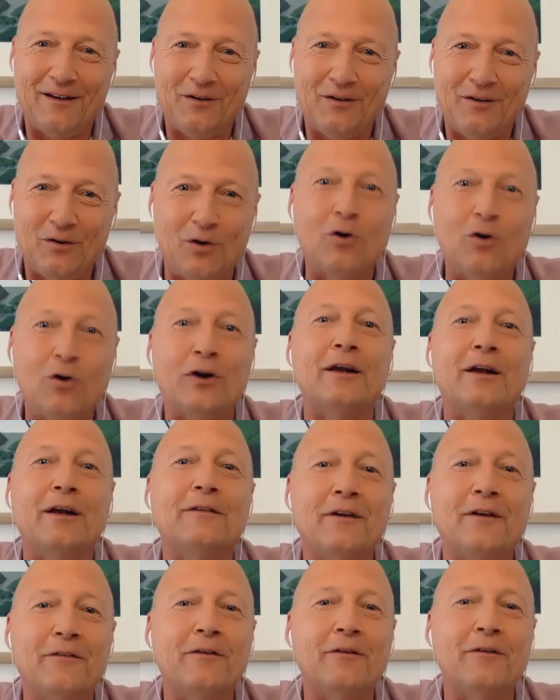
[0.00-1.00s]
you look at it
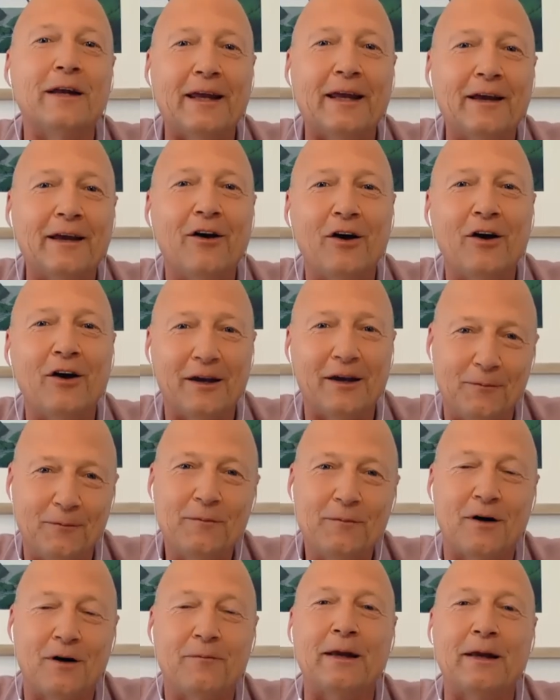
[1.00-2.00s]
differently and going,
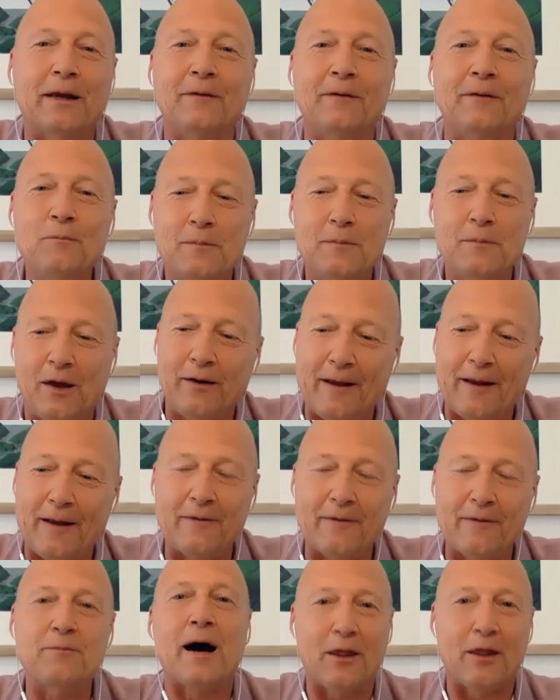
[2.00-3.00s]
I've been going down
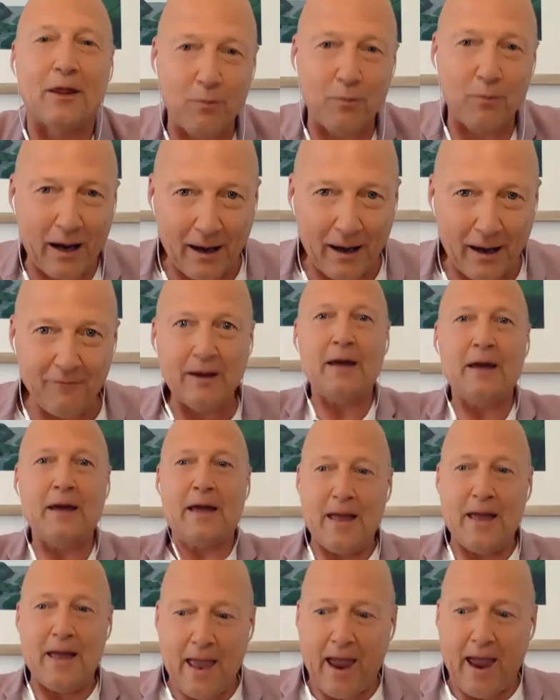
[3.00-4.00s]
this pathway of
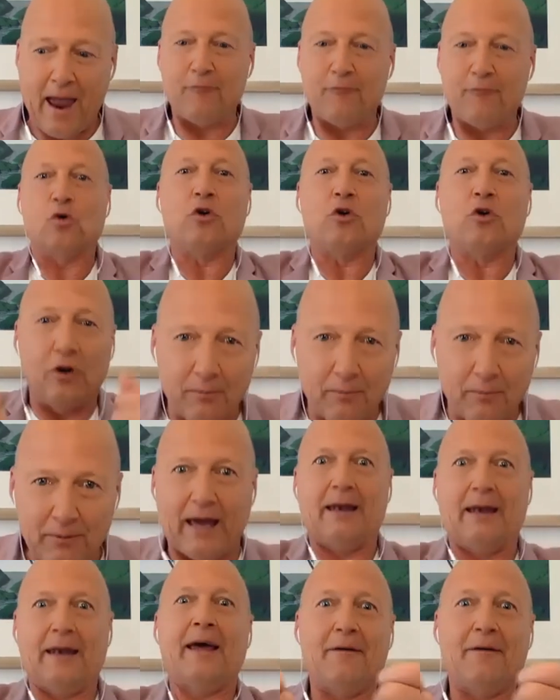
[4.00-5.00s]
having to
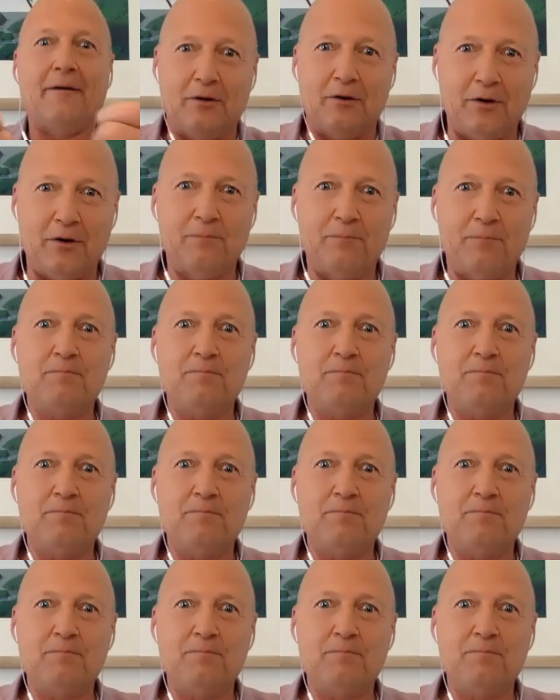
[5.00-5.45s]
accumulate, having to,